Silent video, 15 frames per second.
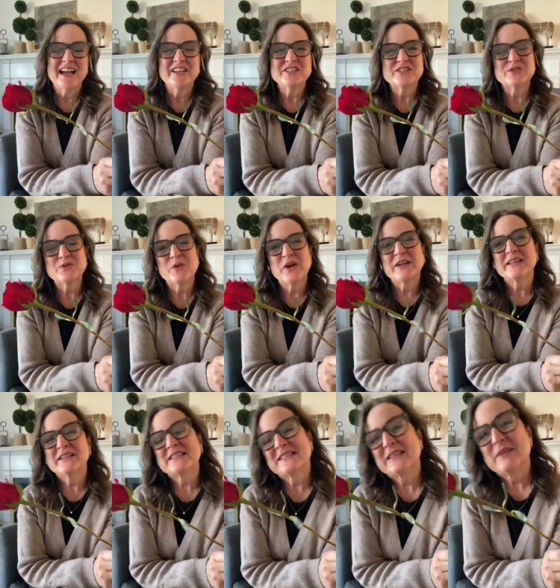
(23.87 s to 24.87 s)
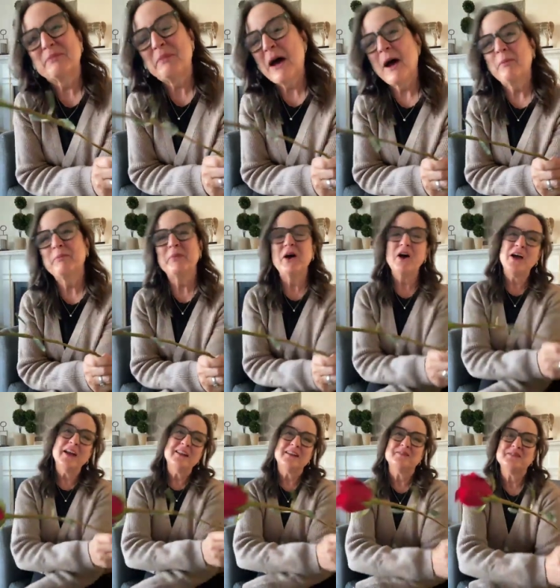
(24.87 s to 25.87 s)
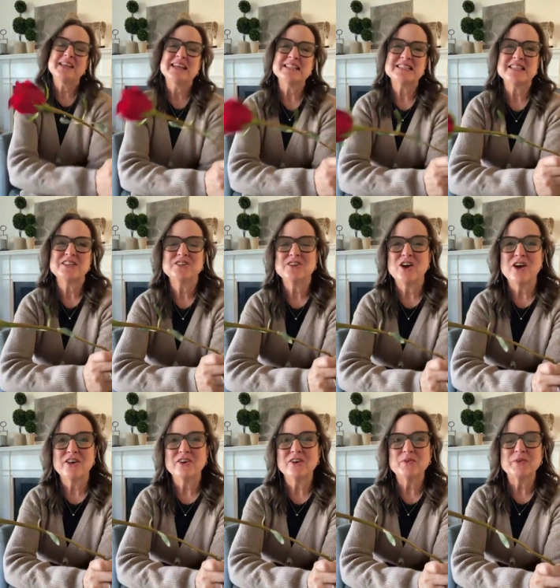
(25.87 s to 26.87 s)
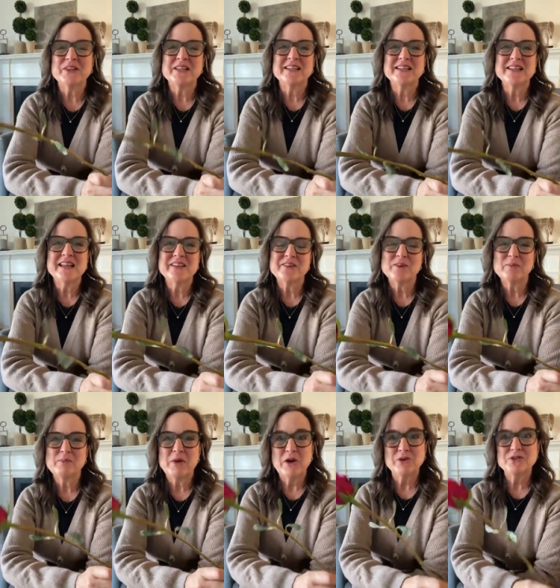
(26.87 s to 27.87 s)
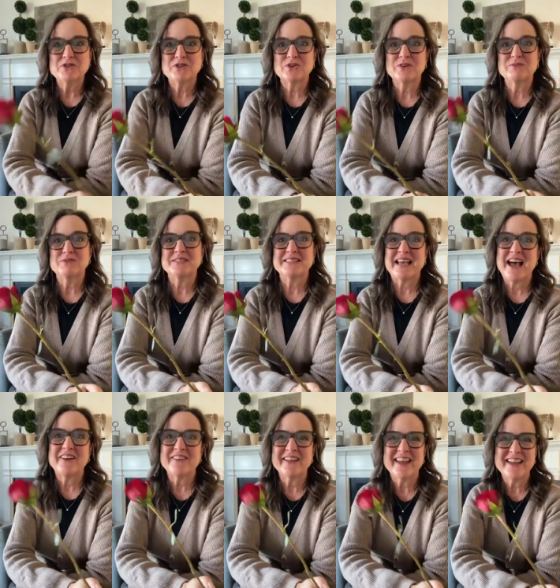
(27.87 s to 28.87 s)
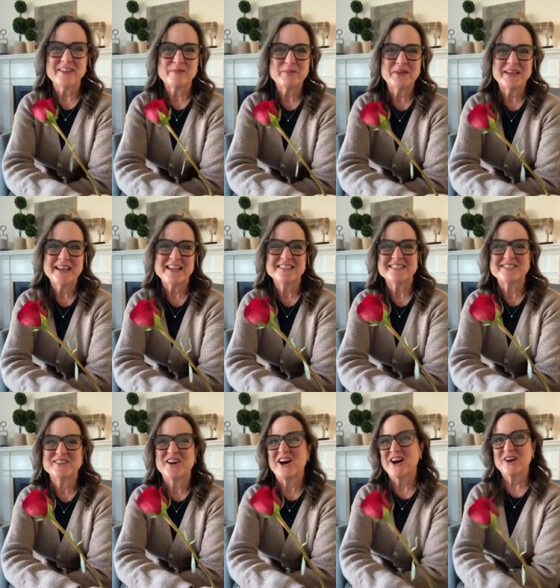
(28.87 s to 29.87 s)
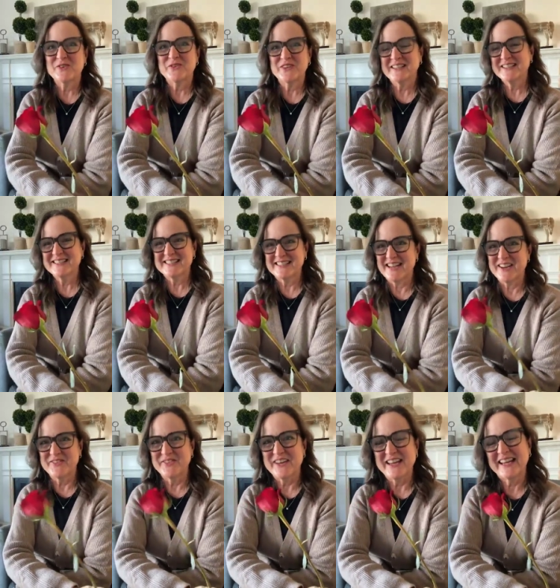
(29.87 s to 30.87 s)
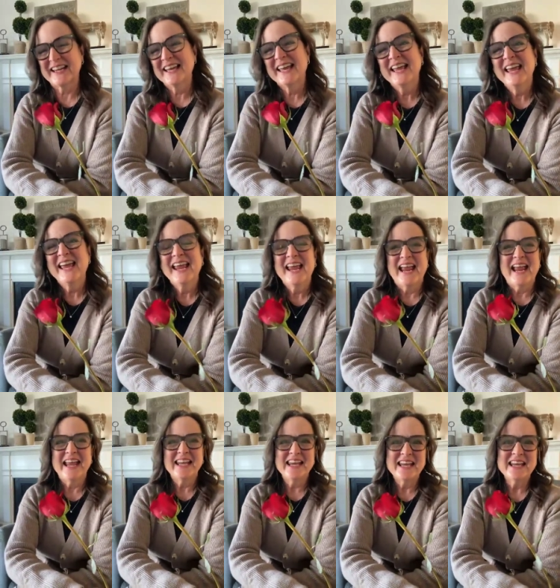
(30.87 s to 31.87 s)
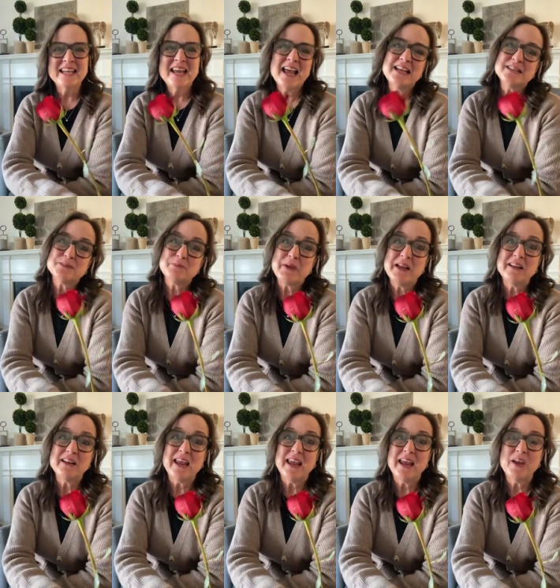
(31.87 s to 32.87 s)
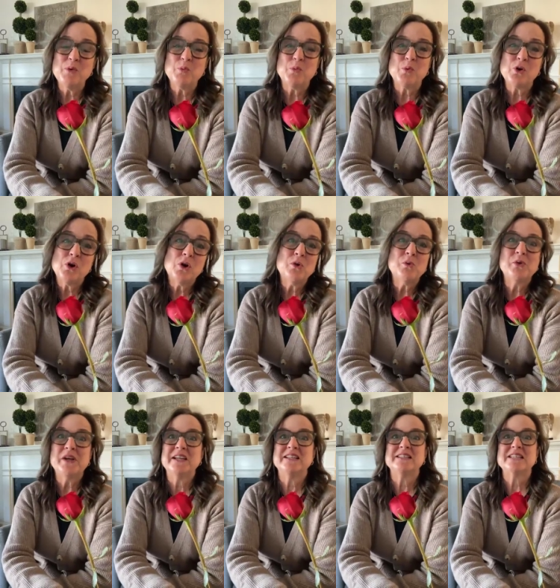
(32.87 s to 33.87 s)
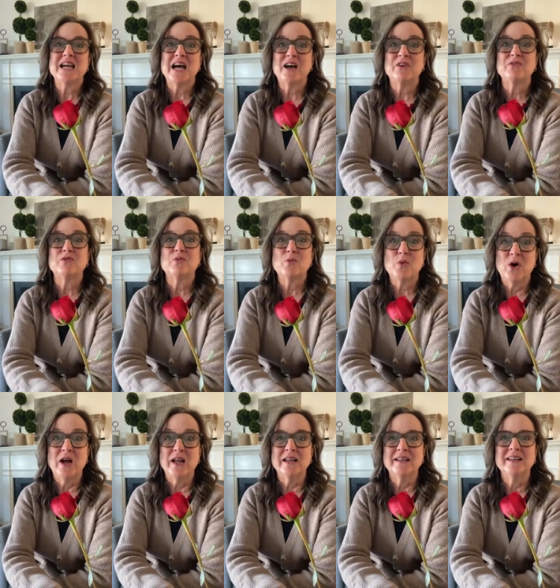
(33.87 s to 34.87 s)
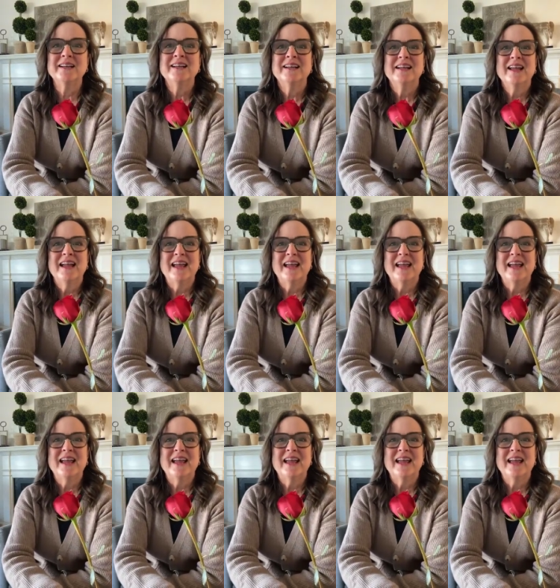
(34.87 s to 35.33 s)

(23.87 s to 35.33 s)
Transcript: I just wanted to pop on. I'm Nancy Yawner with another Postscript Saturday, a PS to our real estate week. And it has been a whirlwind of one.